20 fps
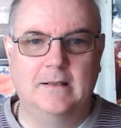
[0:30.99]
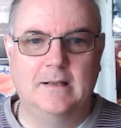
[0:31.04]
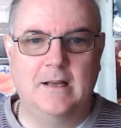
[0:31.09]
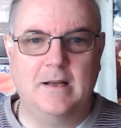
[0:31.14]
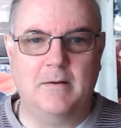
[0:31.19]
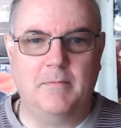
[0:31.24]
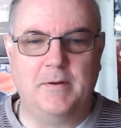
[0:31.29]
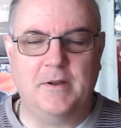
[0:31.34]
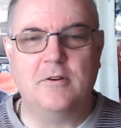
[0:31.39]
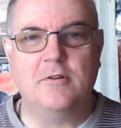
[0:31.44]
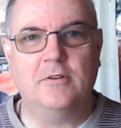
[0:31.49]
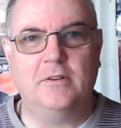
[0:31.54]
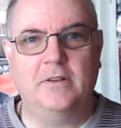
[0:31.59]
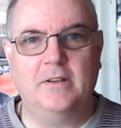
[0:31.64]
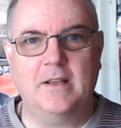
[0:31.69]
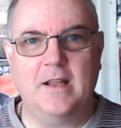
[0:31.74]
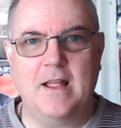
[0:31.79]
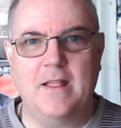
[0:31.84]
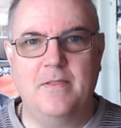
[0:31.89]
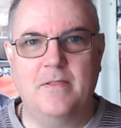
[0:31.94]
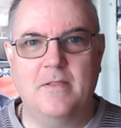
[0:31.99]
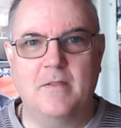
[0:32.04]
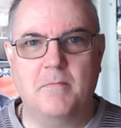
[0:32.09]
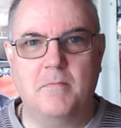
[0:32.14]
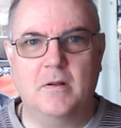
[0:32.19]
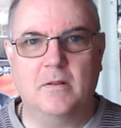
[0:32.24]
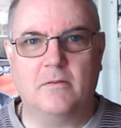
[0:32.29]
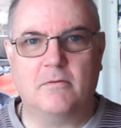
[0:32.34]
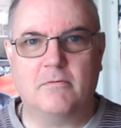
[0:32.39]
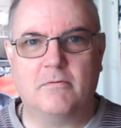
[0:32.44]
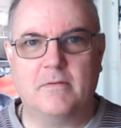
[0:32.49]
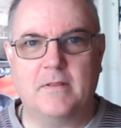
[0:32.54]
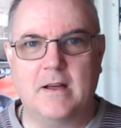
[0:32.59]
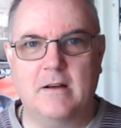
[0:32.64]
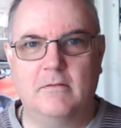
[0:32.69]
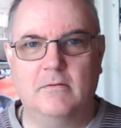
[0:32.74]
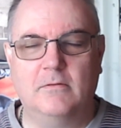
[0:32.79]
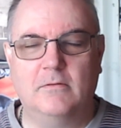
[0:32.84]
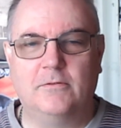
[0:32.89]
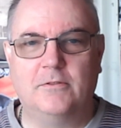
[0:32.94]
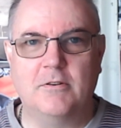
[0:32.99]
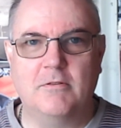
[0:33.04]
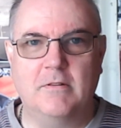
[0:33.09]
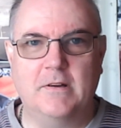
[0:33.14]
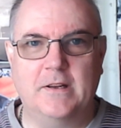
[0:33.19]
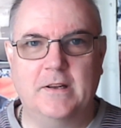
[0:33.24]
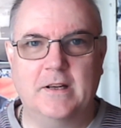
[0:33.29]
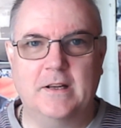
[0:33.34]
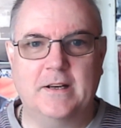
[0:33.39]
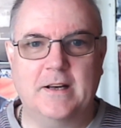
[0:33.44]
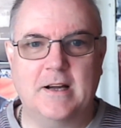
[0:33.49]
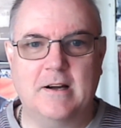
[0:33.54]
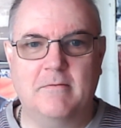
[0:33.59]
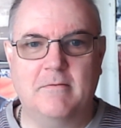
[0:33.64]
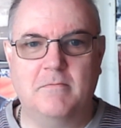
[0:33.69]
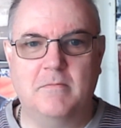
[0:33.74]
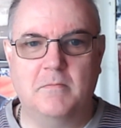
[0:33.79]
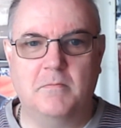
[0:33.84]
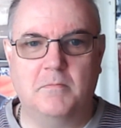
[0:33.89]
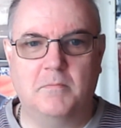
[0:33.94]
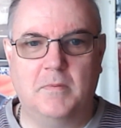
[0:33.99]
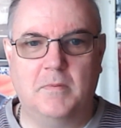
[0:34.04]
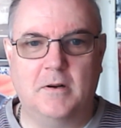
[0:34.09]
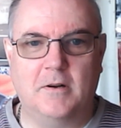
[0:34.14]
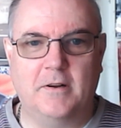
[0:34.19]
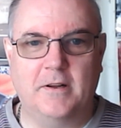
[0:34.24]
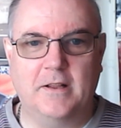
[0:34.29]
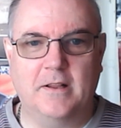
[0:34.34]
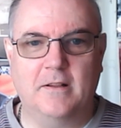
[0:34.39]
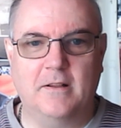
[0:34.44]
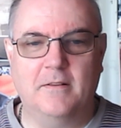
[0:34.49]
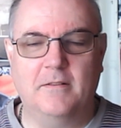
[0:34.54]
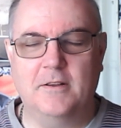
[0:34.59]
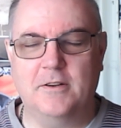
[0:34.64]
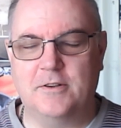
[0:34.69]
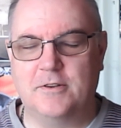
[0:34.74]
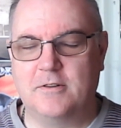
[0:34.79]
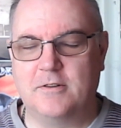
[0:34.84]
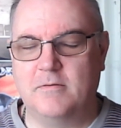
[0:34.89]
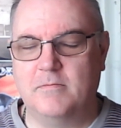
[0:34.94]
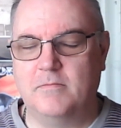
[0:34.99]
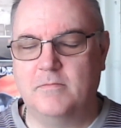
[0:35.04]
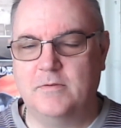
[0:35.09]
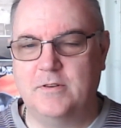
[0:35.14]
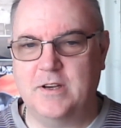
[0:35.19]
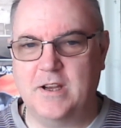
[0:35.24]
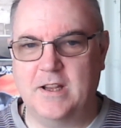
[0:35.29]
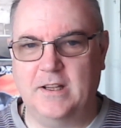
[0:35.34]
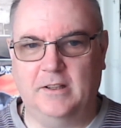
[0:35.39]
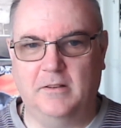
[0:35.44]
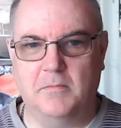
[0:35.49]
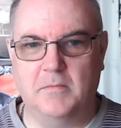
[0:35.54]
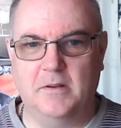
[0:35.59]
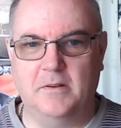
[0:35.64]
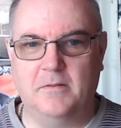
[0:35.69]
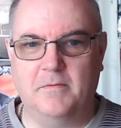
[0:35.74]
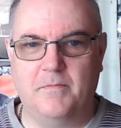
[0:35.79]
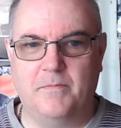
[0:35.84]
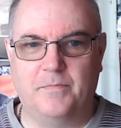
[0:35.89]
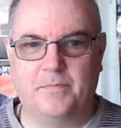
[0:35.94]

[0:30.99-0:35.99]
and we couldn't end the month without doing an album by this gentleman.